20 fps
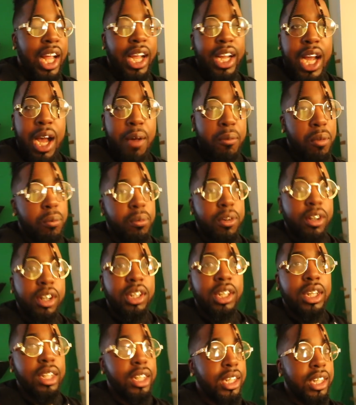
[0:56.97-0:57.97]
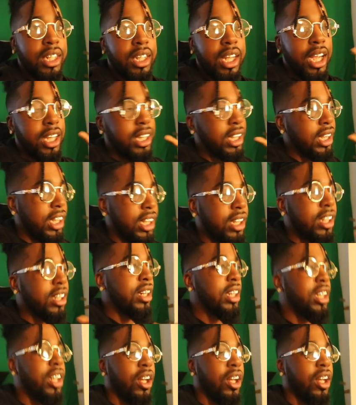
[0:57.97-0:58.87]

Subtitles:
comic books and just like sneakers.